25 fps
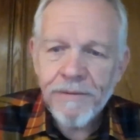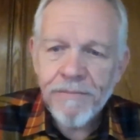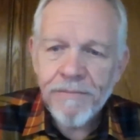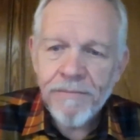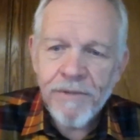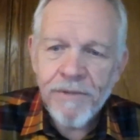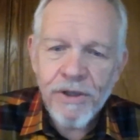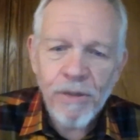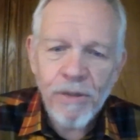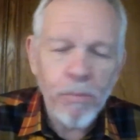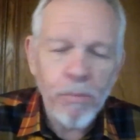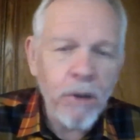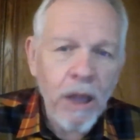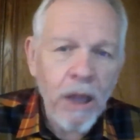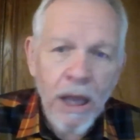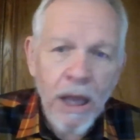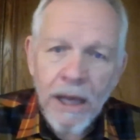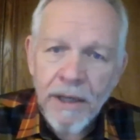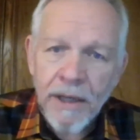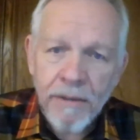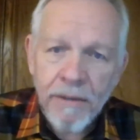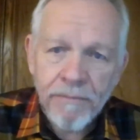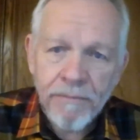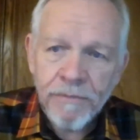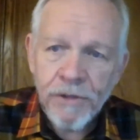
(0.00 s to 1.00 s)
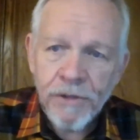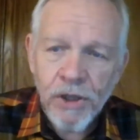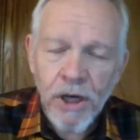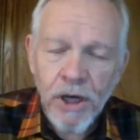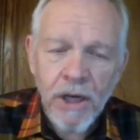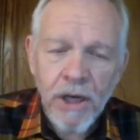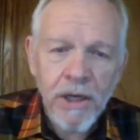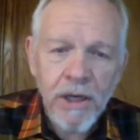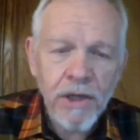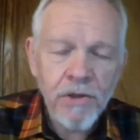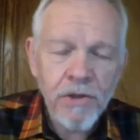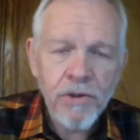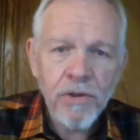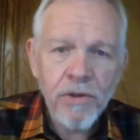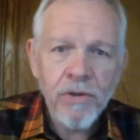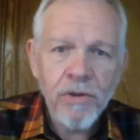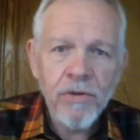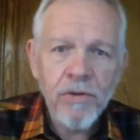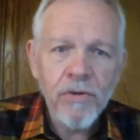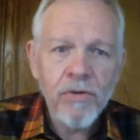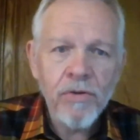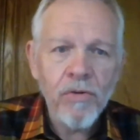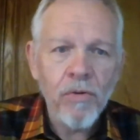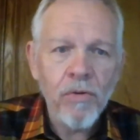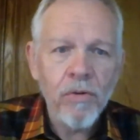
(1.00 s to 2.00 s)
supply chain
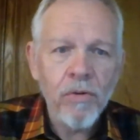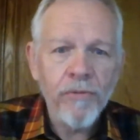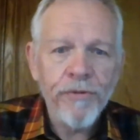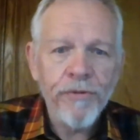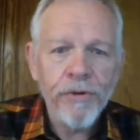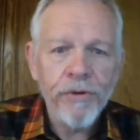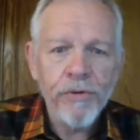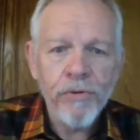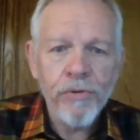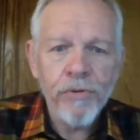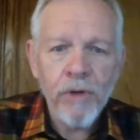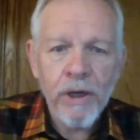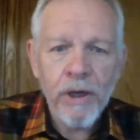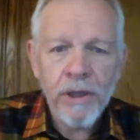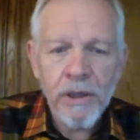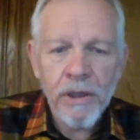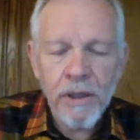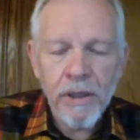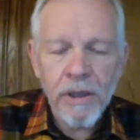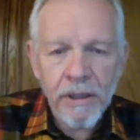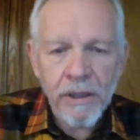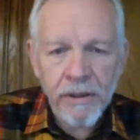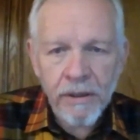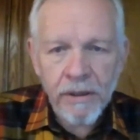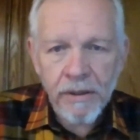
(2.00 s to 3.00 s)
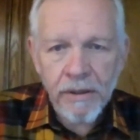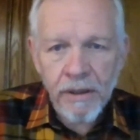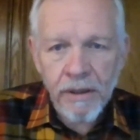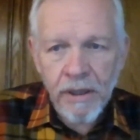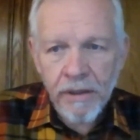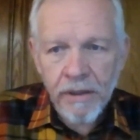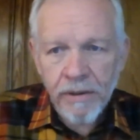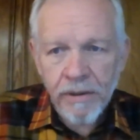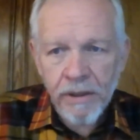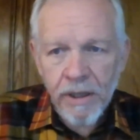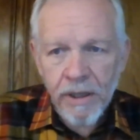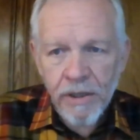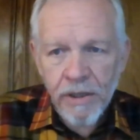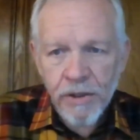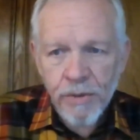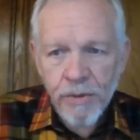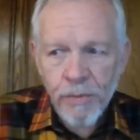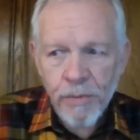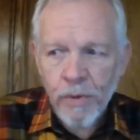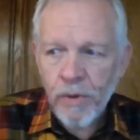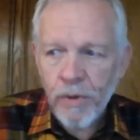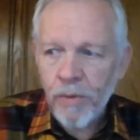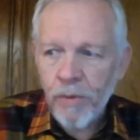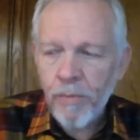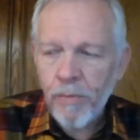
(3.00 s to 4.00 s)
issues, or if you're trying to get the
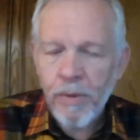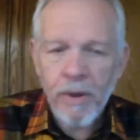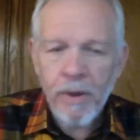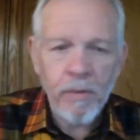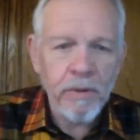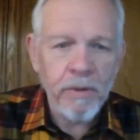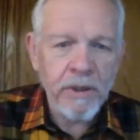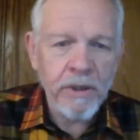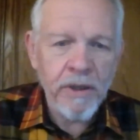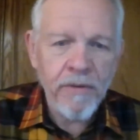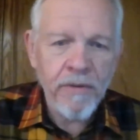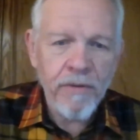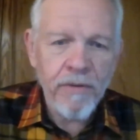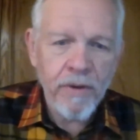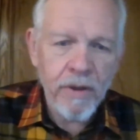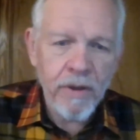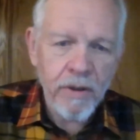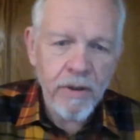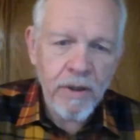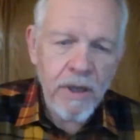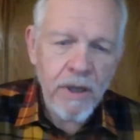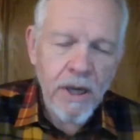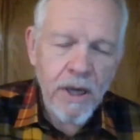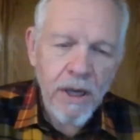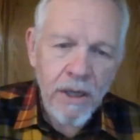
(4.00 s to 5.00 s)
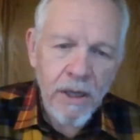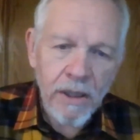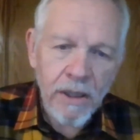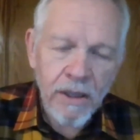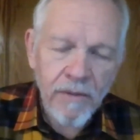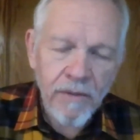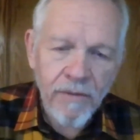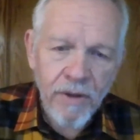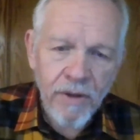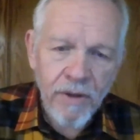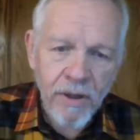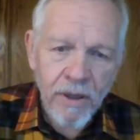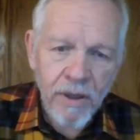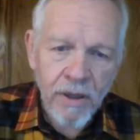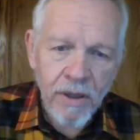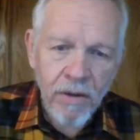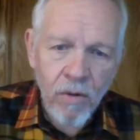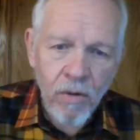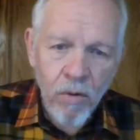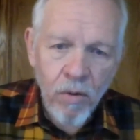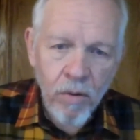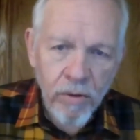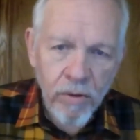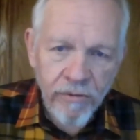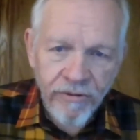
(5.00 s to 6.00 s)
customer to be able to give you the
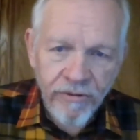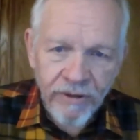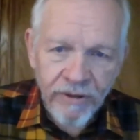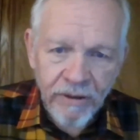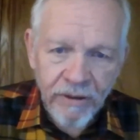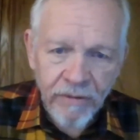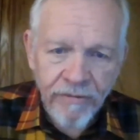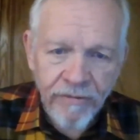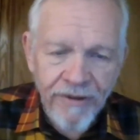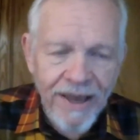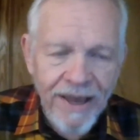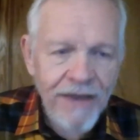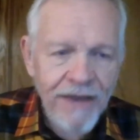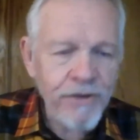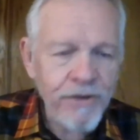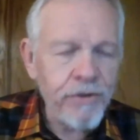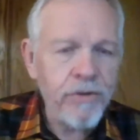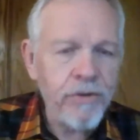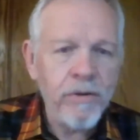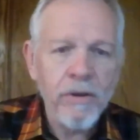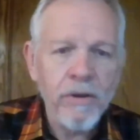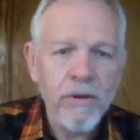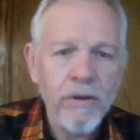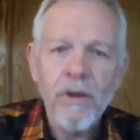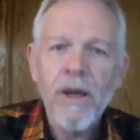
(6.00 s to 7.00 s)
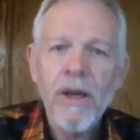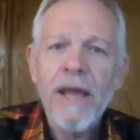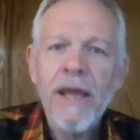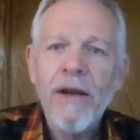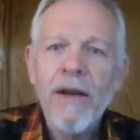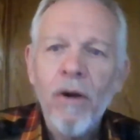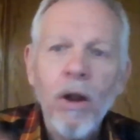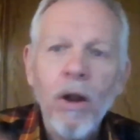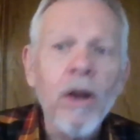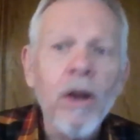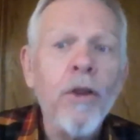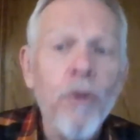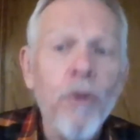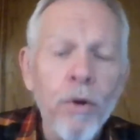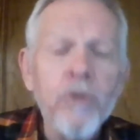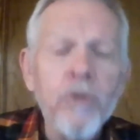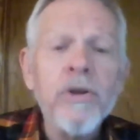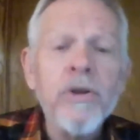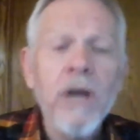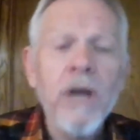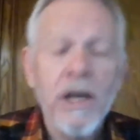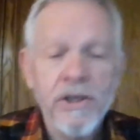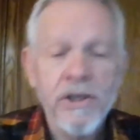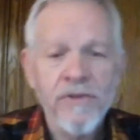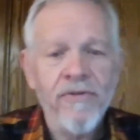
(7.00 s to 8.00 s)
order a little faster and all of those
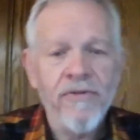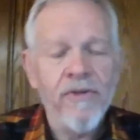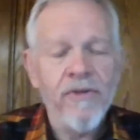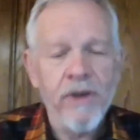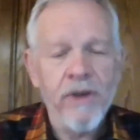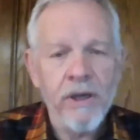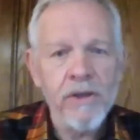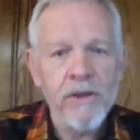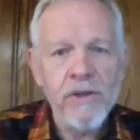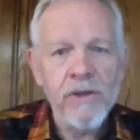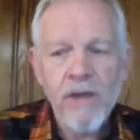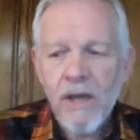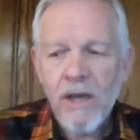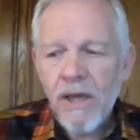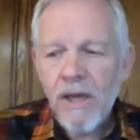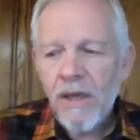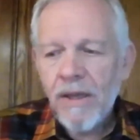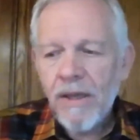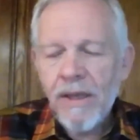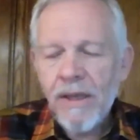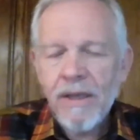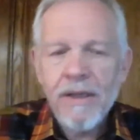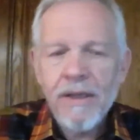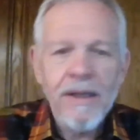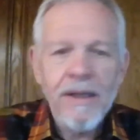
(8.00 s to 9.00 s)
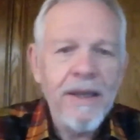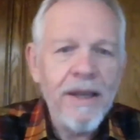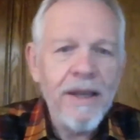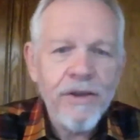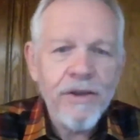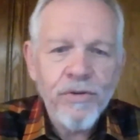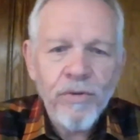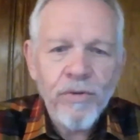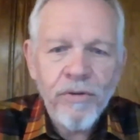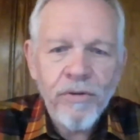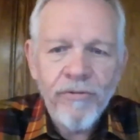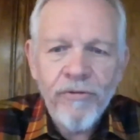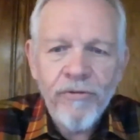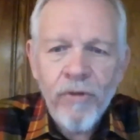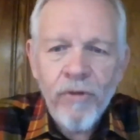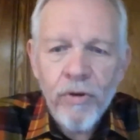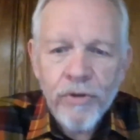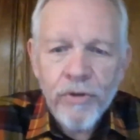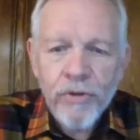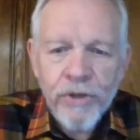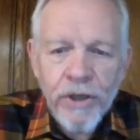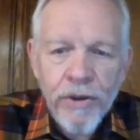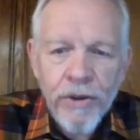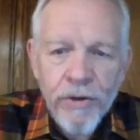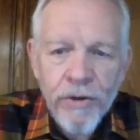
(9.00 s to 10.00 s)
kinds of things, then that sort of
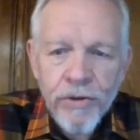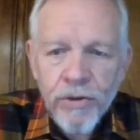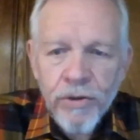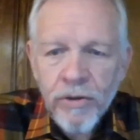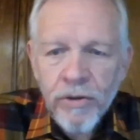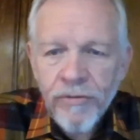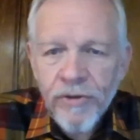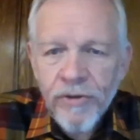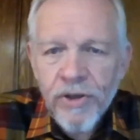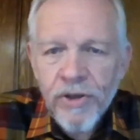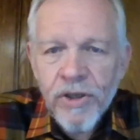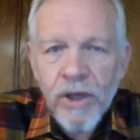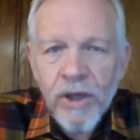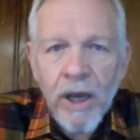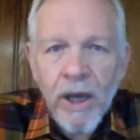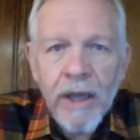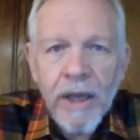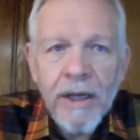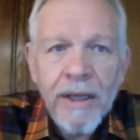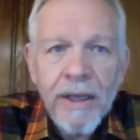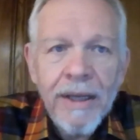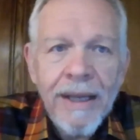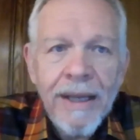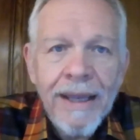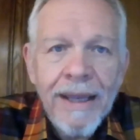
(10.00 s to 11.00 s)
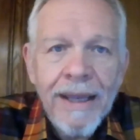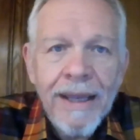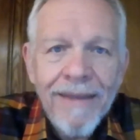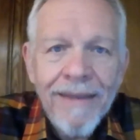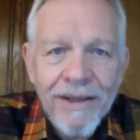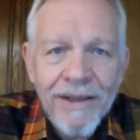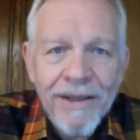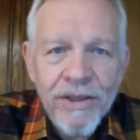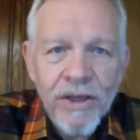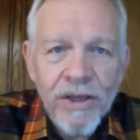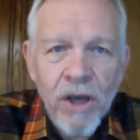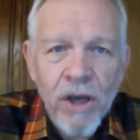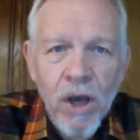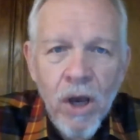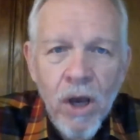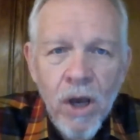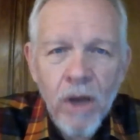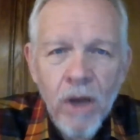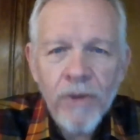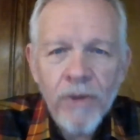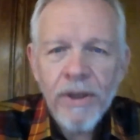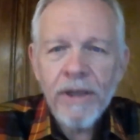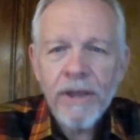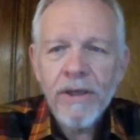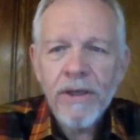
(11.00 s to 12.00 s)
falls in the service side, and that's
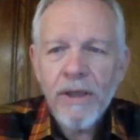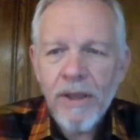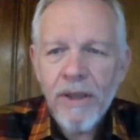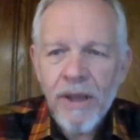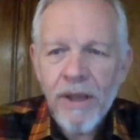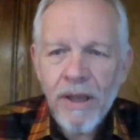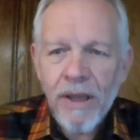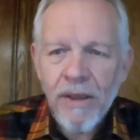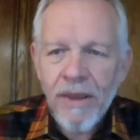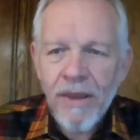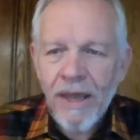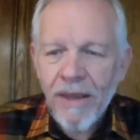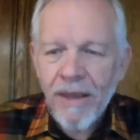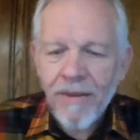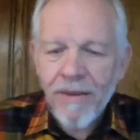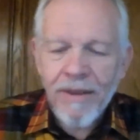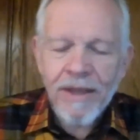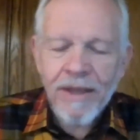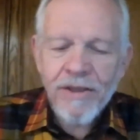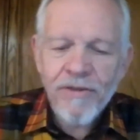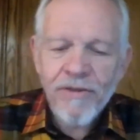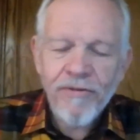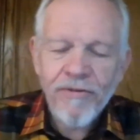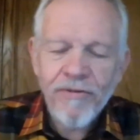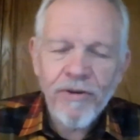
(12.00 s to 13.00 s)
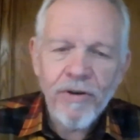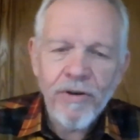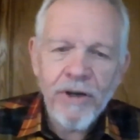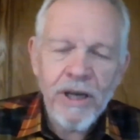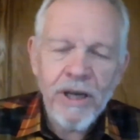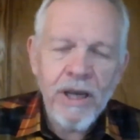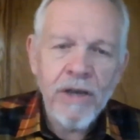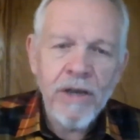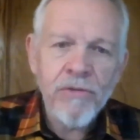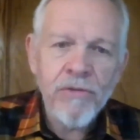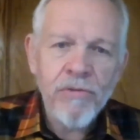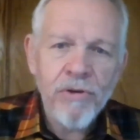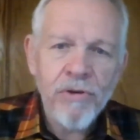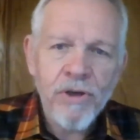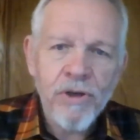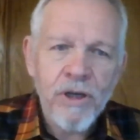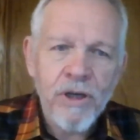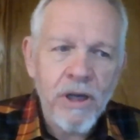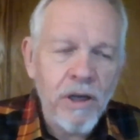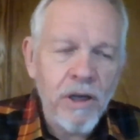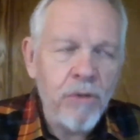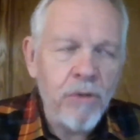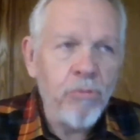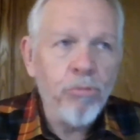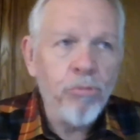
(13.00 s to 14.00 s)
a very
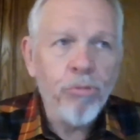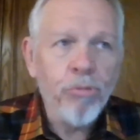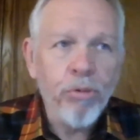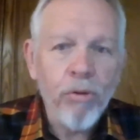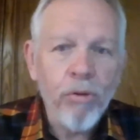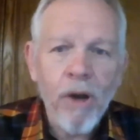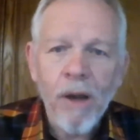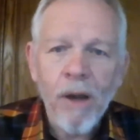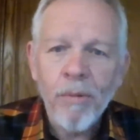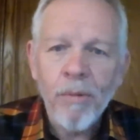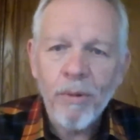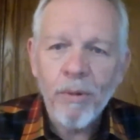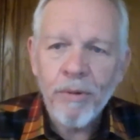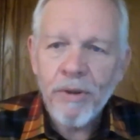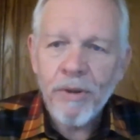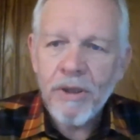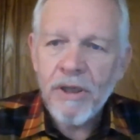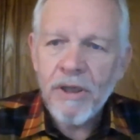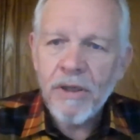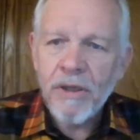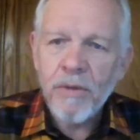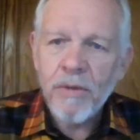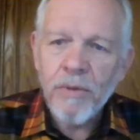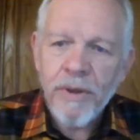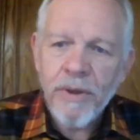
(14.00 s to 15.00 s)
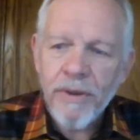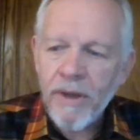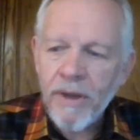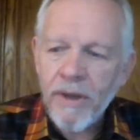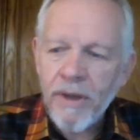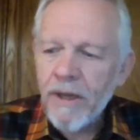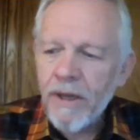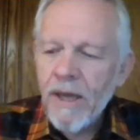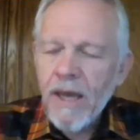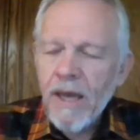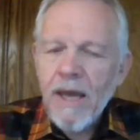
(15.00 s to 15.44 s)
interesting problem to deal with. I